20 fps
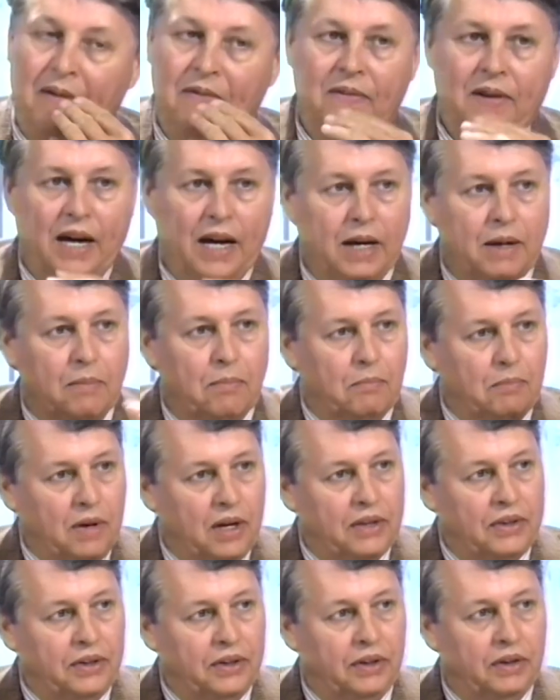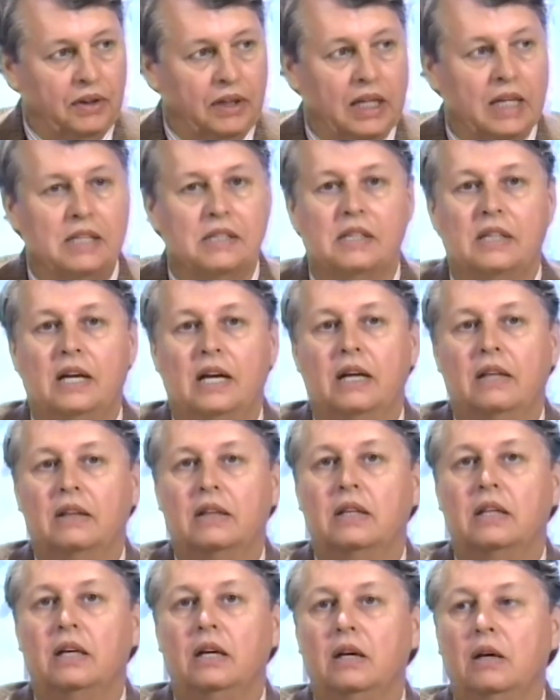That mother is
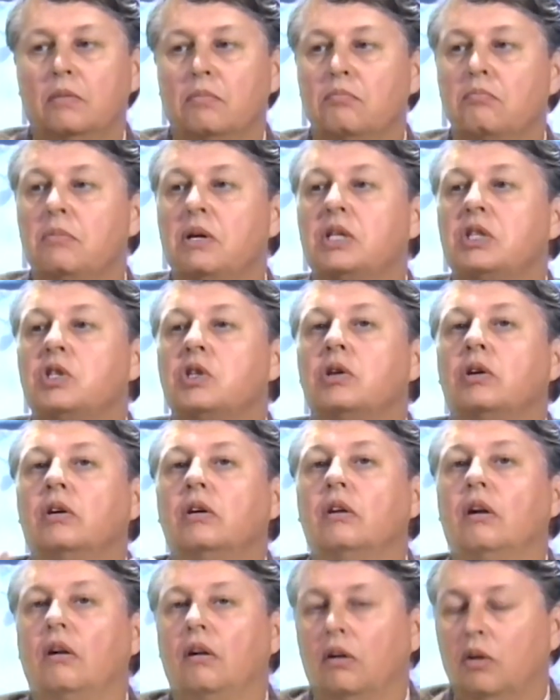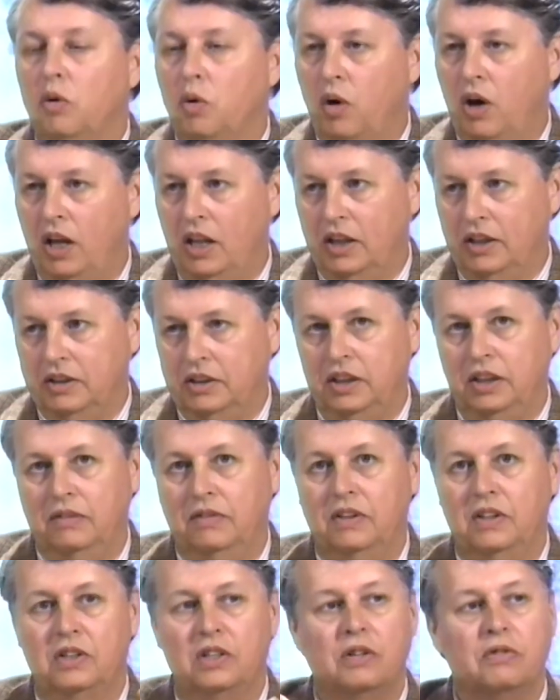like the maternal quality
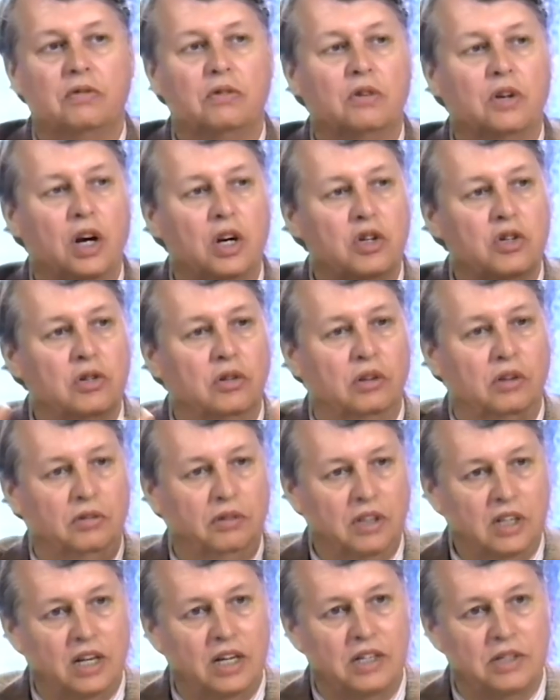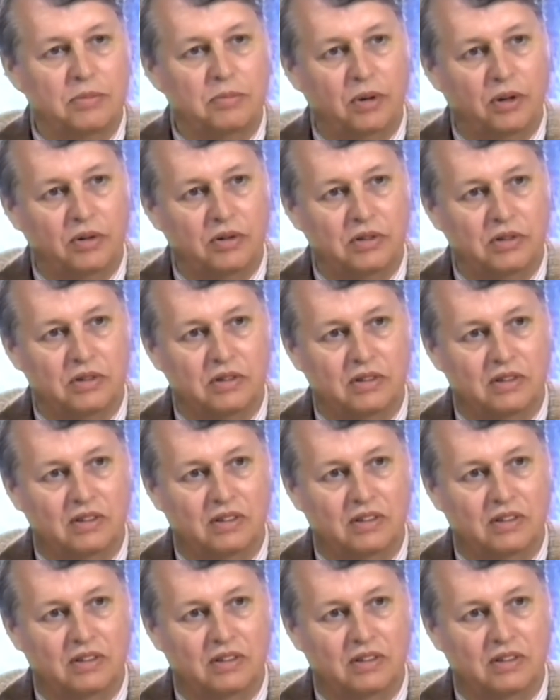of the differential cosmos.